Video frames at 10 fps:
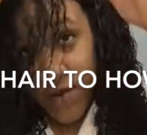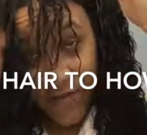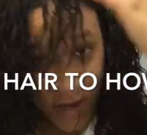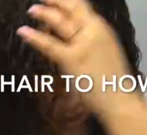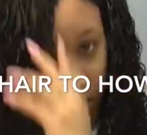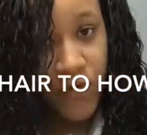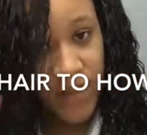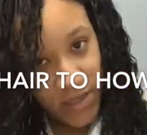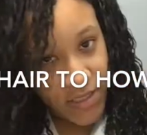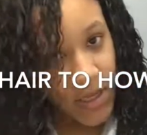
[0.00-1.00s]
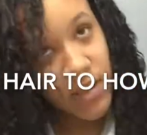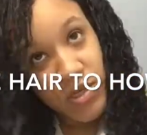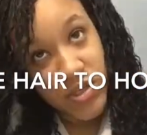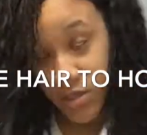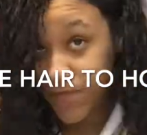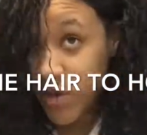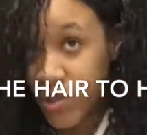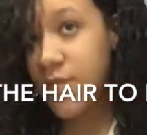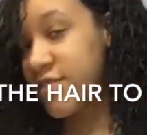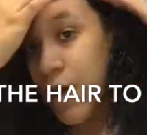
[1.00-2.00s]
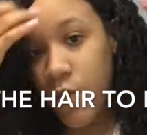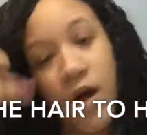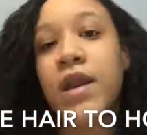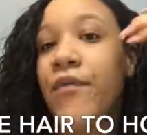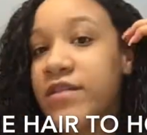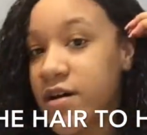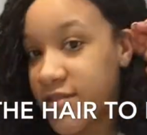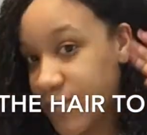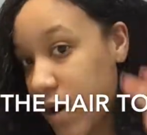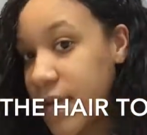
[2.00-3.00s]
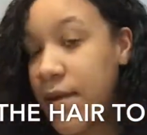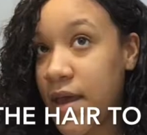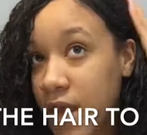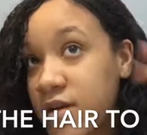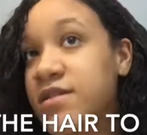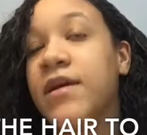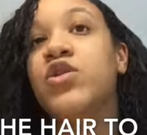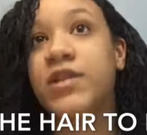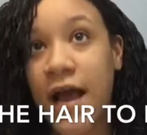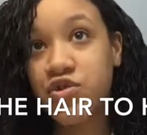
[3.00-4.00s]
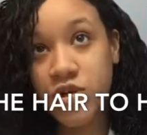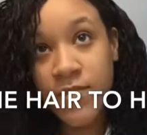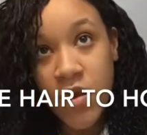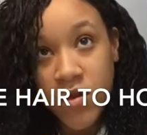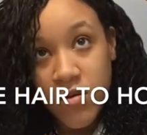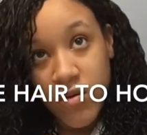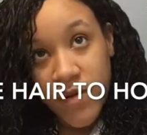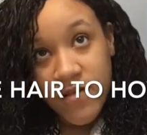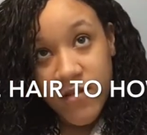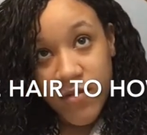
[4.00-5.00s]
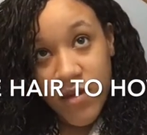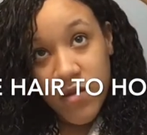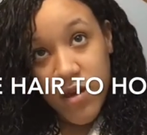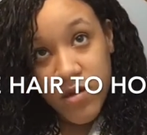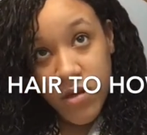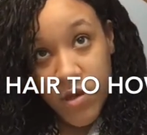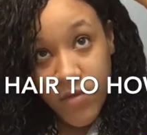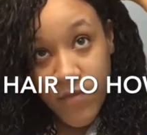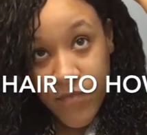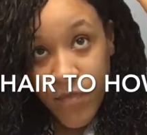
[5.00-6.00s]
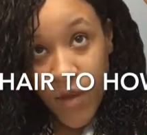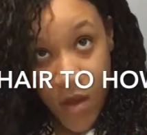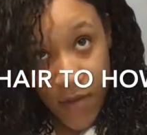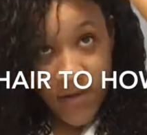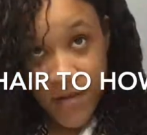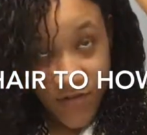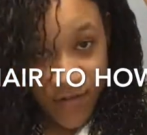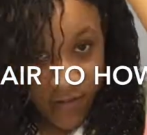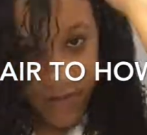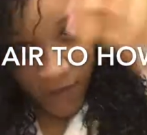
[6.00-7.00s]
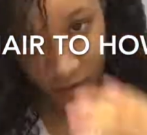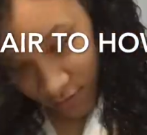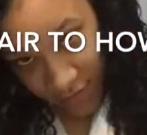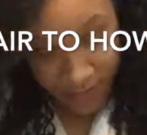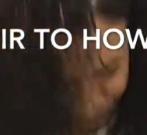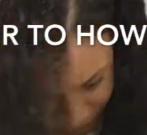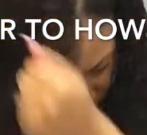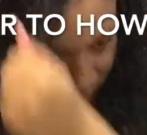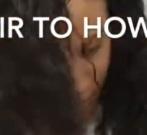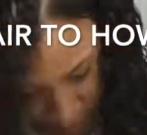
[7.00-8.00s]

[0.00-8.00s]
And I just scrunch it in, move it around. I scrunch at the top of my head just to add more volume. I see a thread there, but I'm